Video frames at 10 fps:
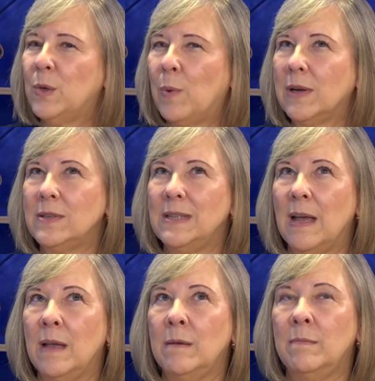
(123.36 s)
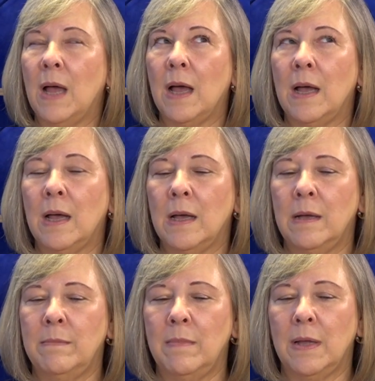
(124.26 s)
so what are some
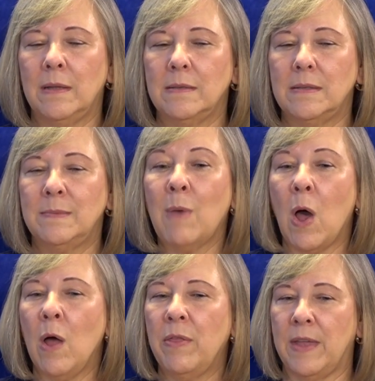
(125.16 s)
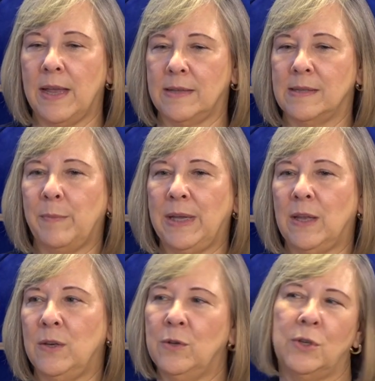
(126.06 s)
small things that we
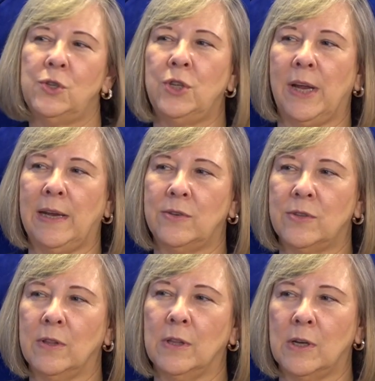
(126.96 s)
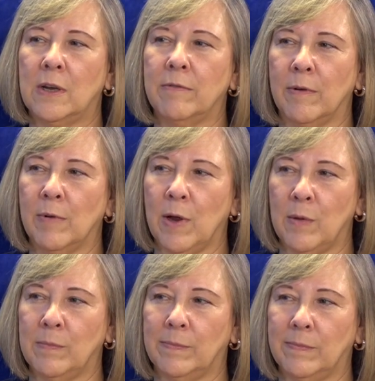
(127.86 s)
can do to change the look of a room?